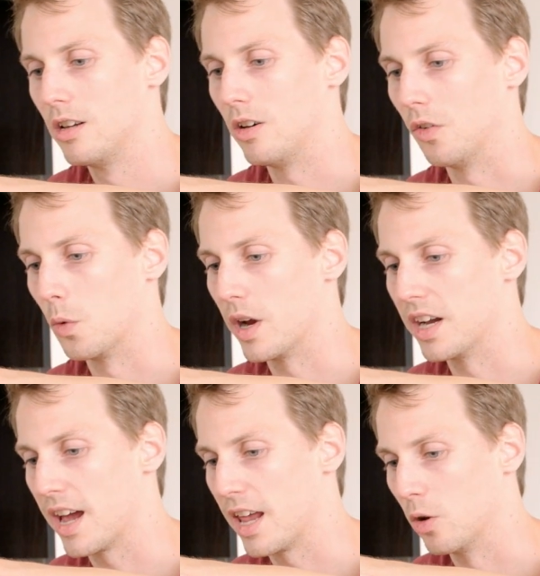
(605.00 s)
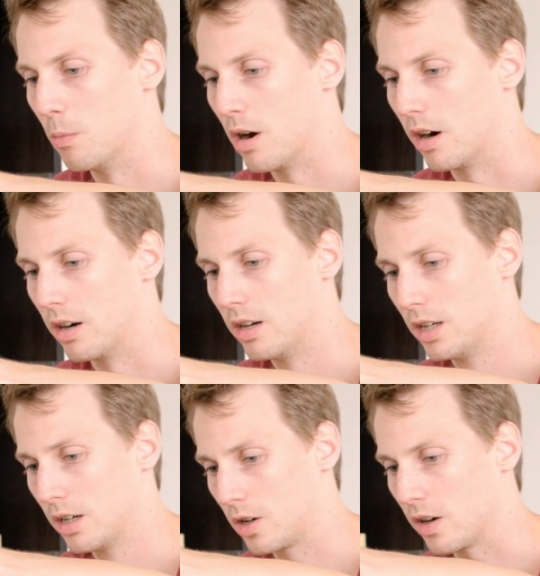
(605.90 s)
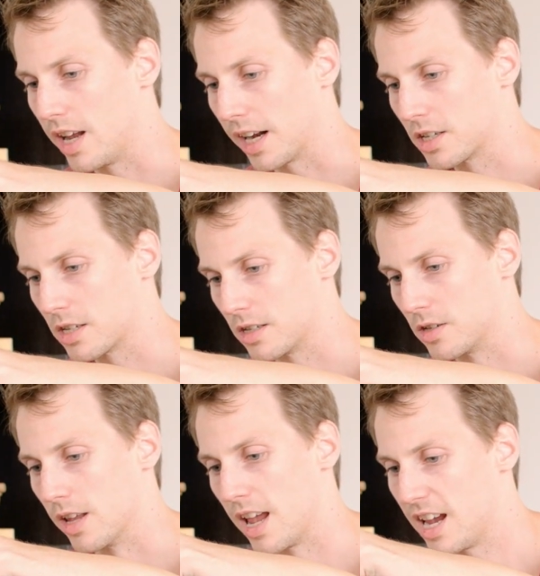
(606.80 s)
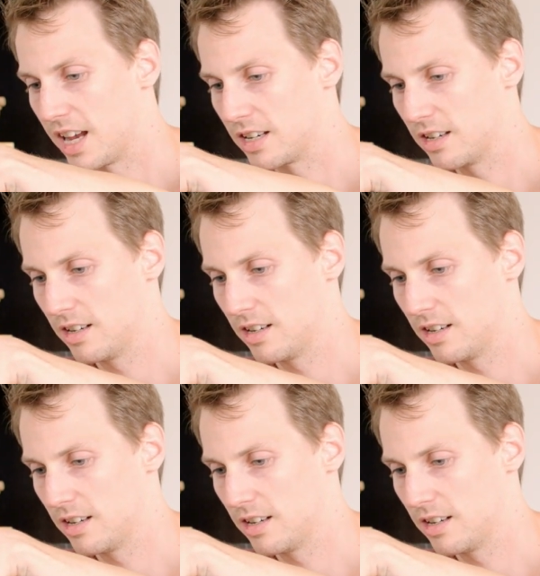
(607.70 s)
on the way the handlebar connects to the head.